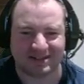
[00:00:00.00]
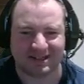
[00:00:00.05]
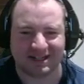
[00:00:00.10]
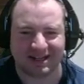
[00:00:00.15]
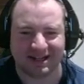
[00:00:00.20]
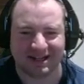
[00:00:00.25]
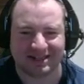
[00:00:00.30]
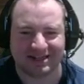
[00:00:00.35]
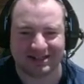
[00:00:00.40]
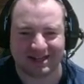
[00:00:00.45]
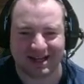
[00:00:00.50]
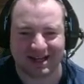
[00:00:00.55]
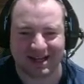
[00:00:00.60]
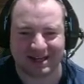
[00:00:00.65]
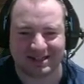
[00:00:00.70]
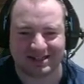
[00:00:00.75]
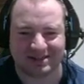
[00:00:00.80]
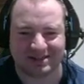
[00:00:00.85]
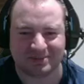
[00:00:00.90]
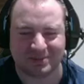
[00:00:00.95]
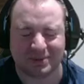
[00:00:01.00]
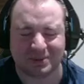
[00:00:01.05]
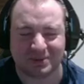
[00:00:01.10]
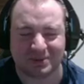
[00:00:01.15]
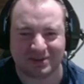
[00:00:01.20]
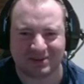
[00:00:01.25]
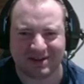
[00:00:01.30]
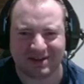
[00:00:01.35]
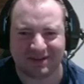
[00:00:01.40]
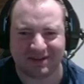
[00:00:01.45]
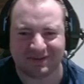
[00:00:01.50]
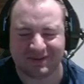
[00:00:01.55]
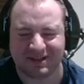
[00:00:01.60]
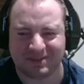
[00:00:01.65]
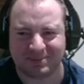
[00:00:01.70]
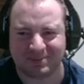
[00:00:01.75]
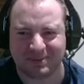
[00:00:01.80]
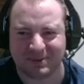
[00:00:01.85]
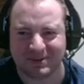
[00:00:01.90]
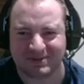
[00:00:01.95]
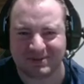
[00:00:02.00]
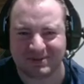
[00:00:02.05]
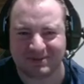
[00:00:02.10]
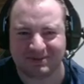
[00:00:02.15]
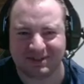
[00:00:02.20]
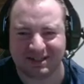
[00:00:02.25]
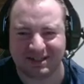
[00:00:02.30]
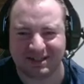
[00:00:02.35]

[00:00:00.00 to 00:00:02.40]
there is a small strat for this boss where we